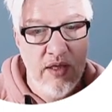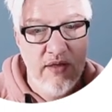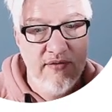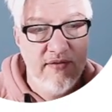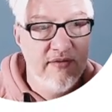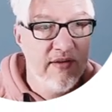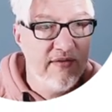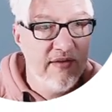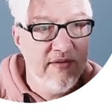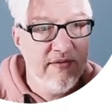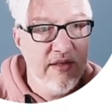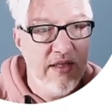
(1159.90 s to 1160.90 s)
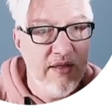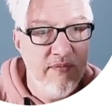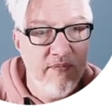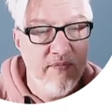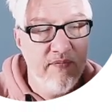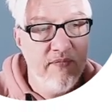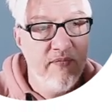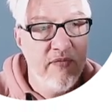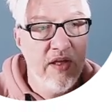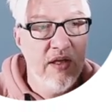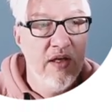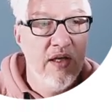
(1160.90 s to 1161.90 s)
And this access key.
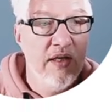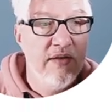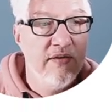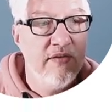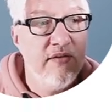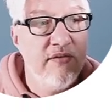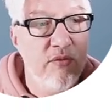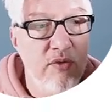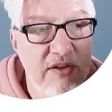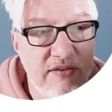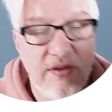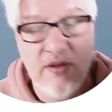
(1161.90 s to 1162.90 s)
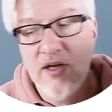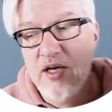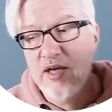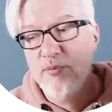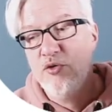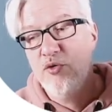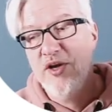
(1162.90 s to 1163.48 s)
And this is the reason I'm